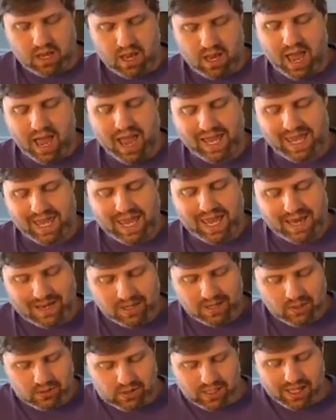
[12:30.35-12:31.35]
I can't
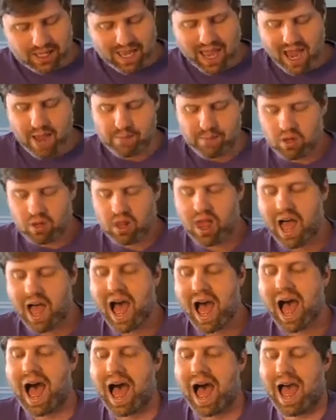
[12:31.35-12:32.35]
use a capital
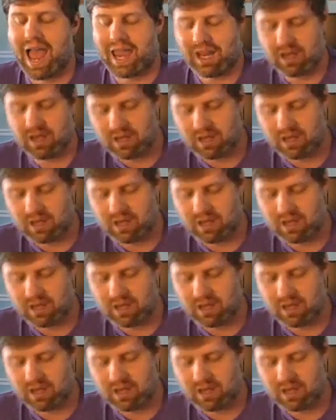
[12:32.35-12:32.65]
I,